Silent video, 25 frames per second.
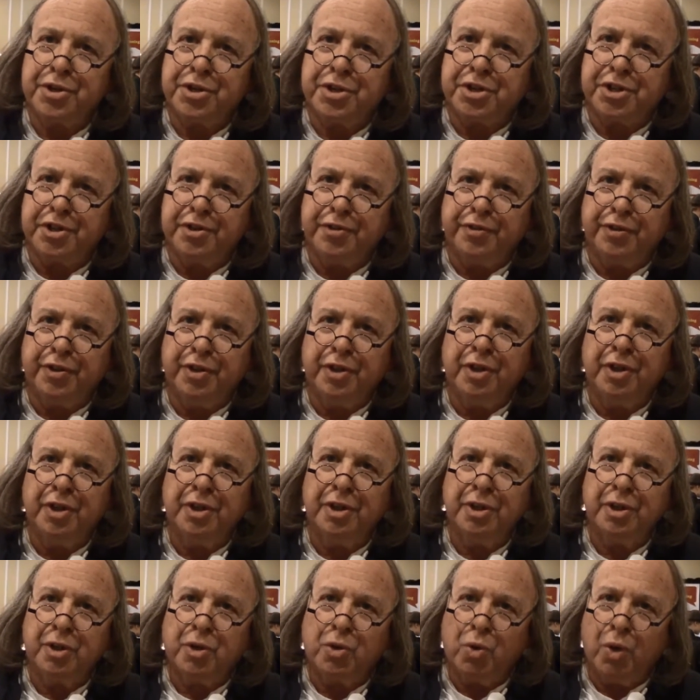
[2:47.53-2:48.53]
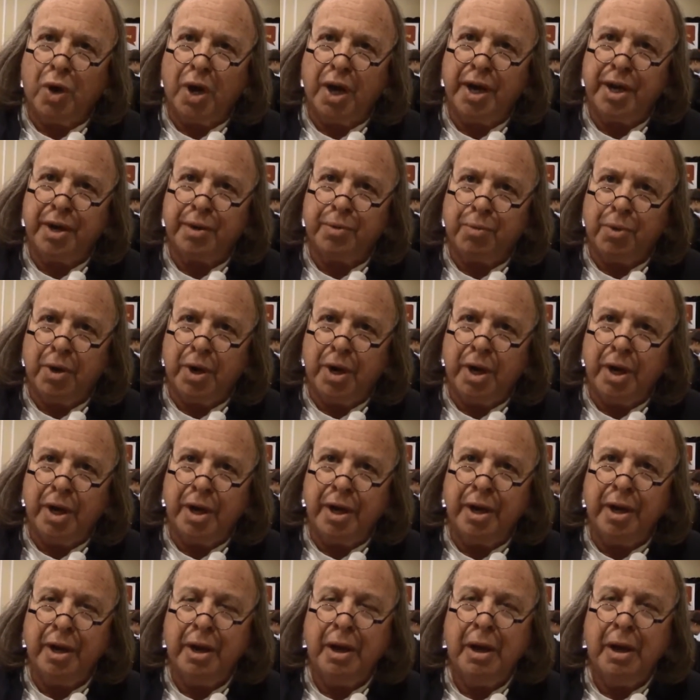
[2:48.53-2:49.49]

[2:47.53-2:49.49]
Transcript: civil and quiet way